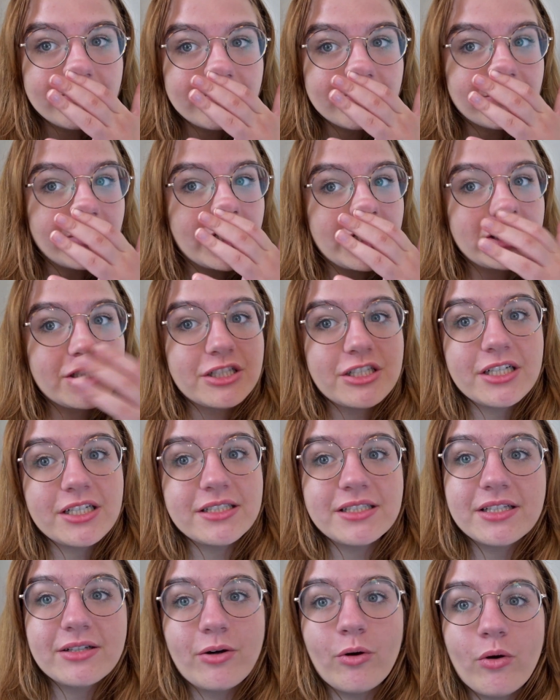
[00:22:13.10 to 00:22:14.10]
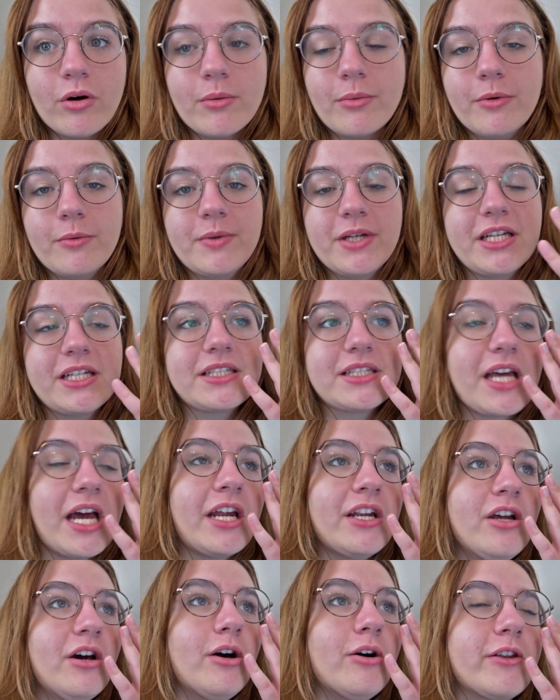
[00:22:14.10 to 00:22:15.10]
which is horrible because
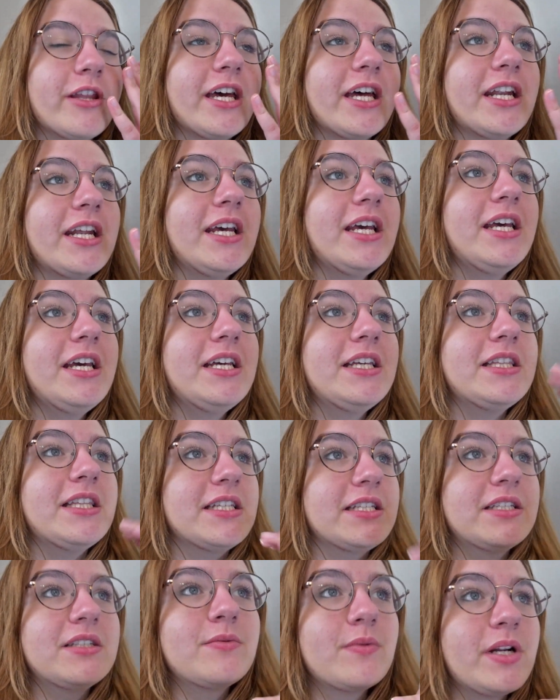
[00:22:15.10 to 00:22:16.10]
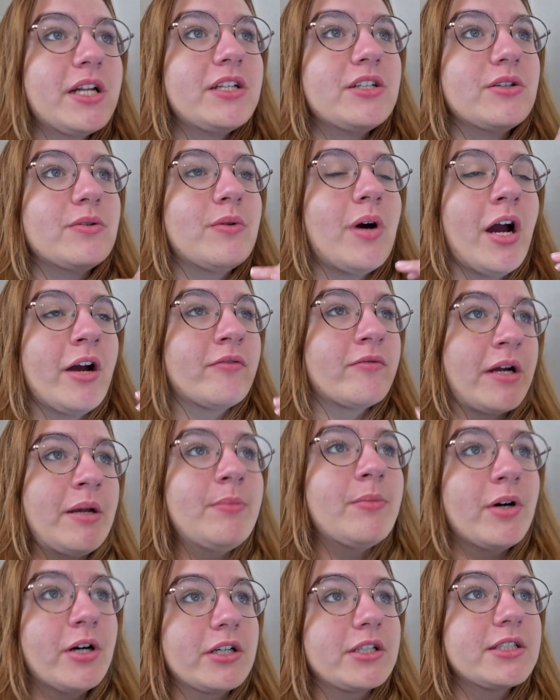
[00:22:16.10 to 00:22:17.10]
I know that this is what I do. I write
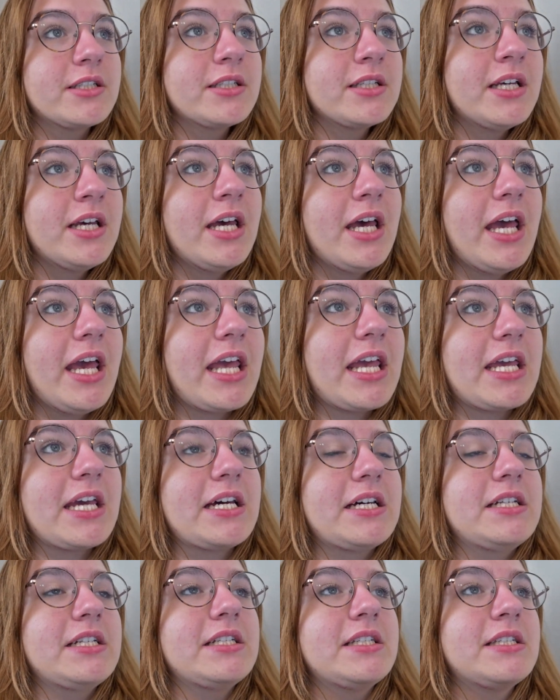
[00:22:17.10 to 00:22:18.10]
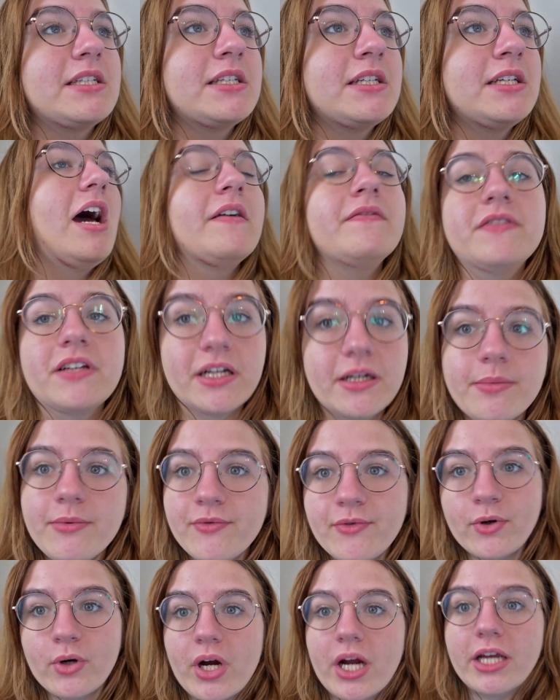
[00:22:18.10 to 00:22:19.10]
books, and I've done it
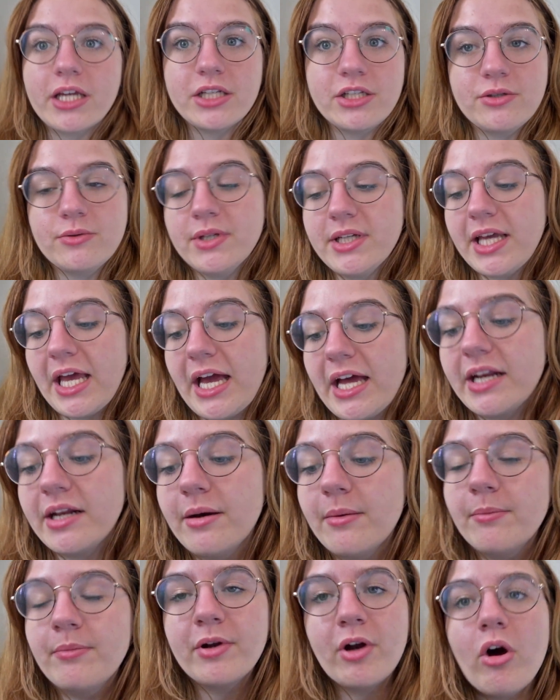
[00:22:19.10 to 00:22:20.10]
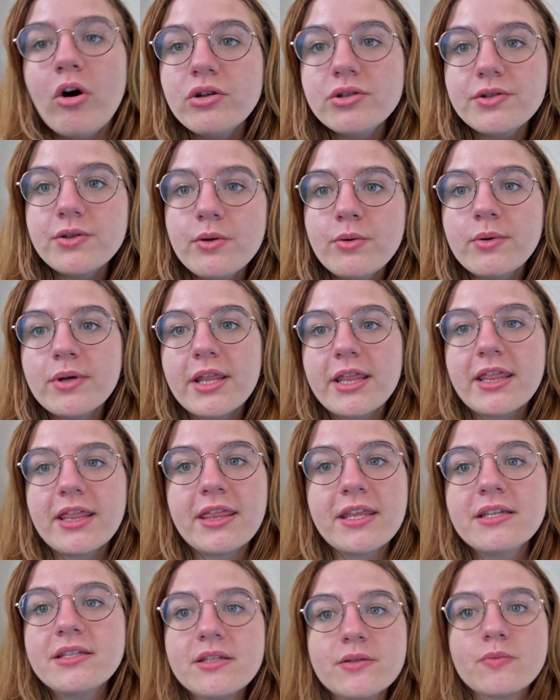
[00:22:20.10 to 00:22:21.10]
before. I can do it again, but also
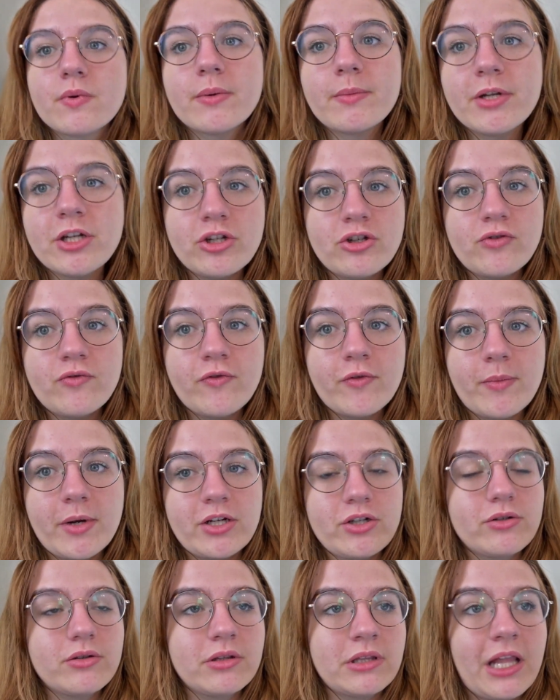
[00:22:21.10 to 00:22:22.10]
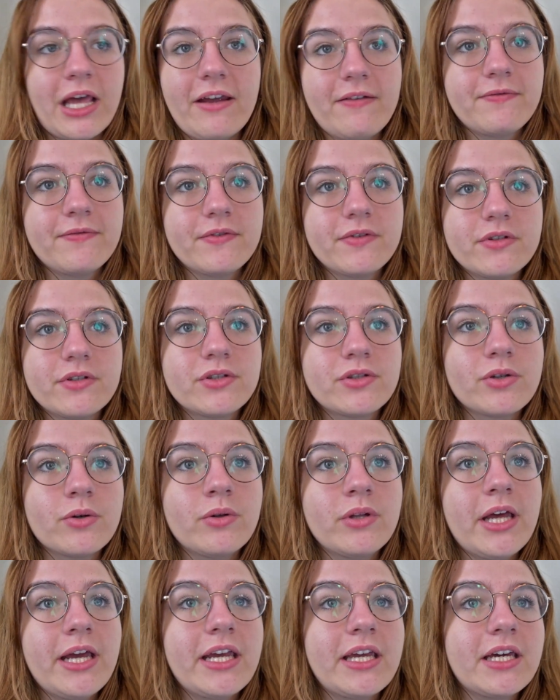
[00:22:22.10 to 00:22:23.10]
this is what I'm going to do for my life. So
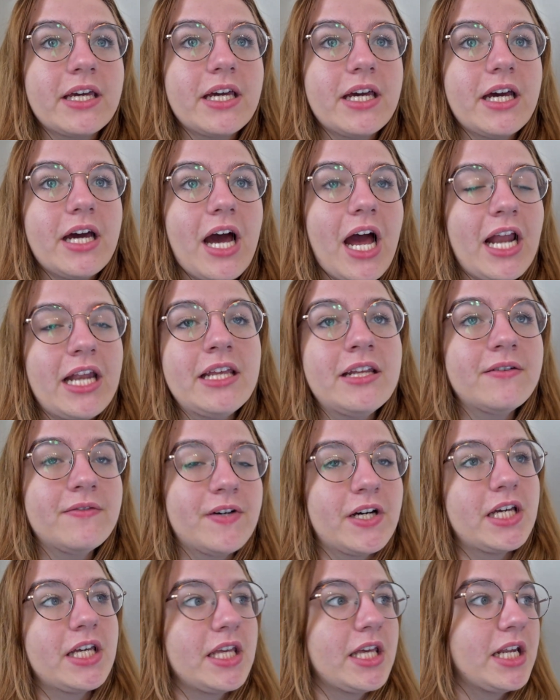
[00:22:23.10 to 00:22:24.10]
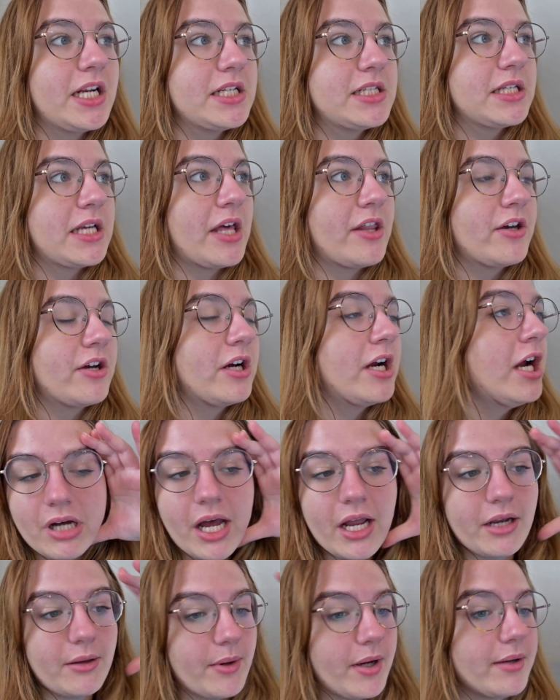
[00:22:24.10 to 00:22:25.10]
like I need to fucking get it together.
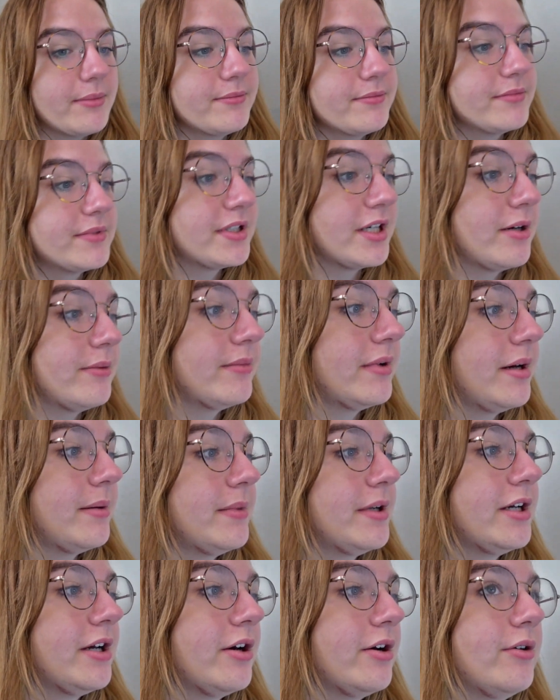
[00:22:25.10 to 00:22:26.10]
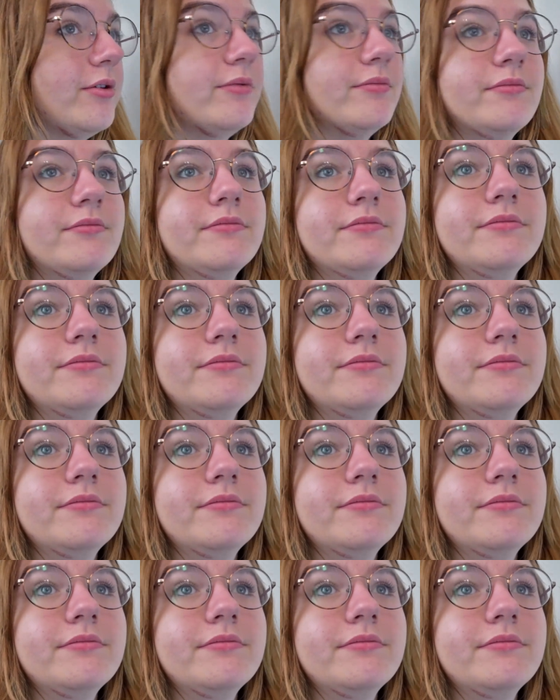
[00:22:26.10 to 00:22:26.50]
Anyway, so I'm going to go